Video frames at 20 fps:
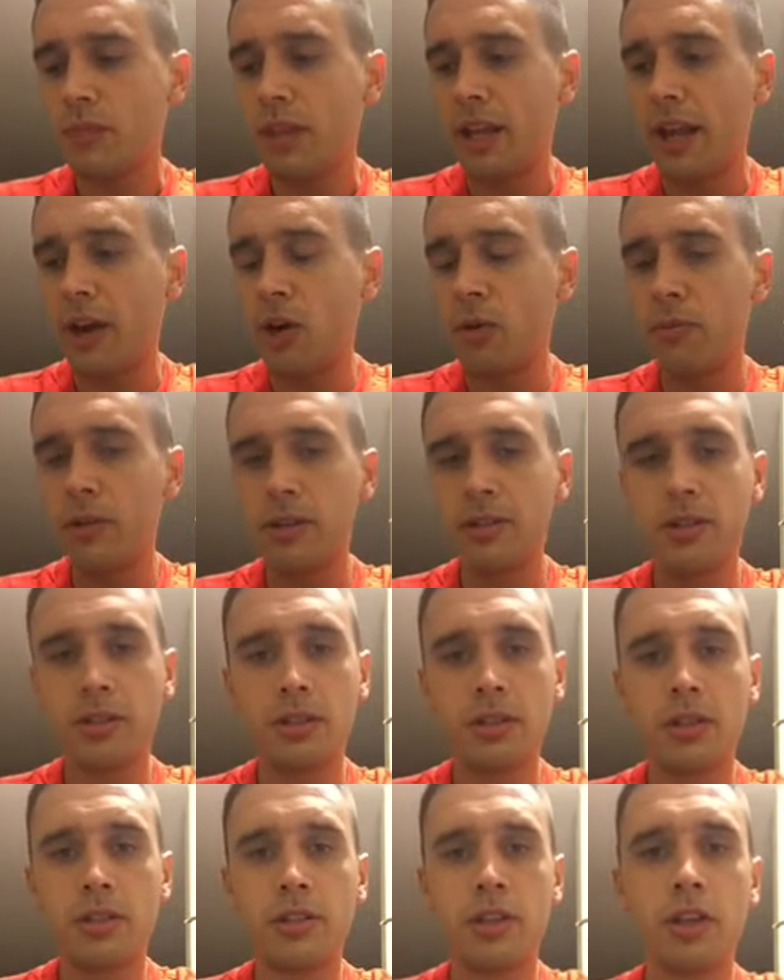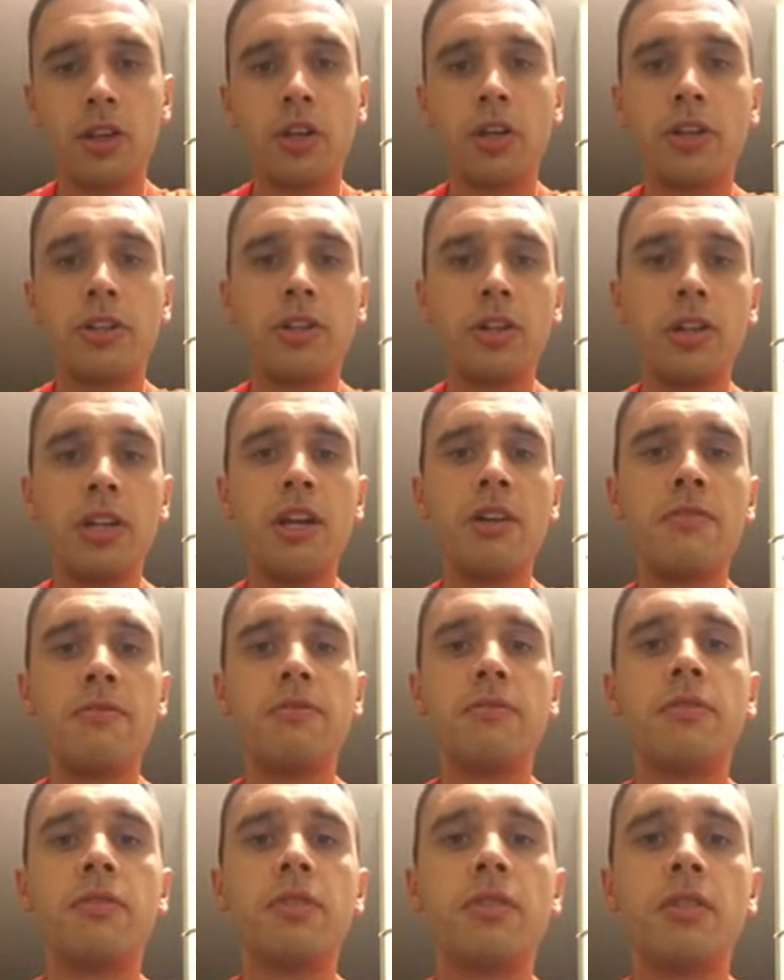they helped me to learn to
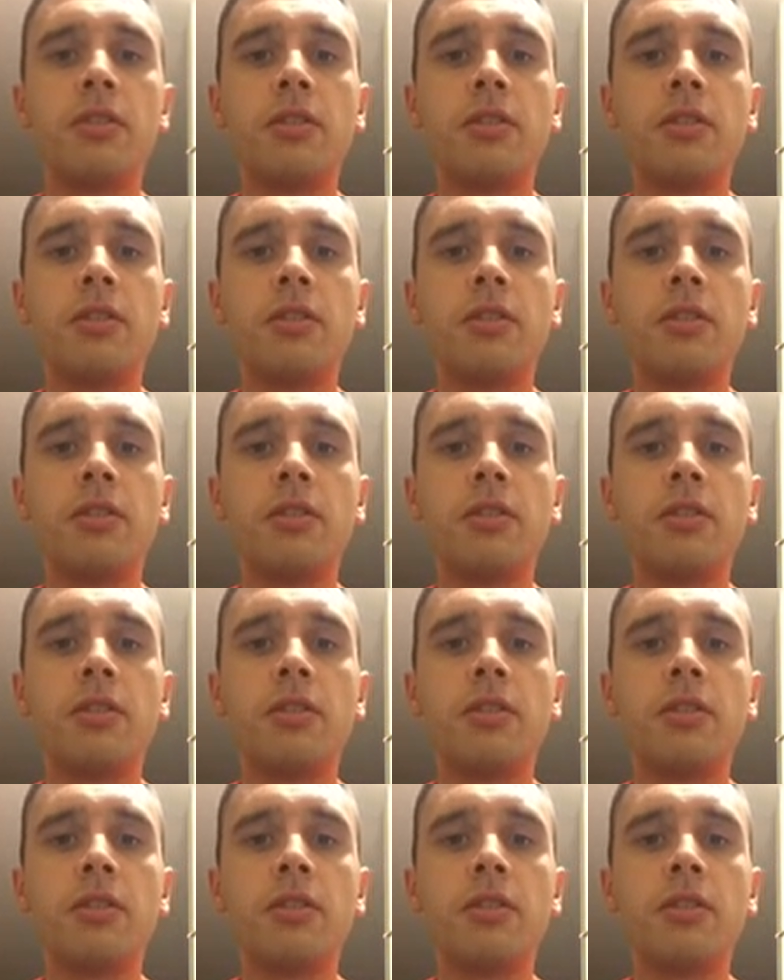live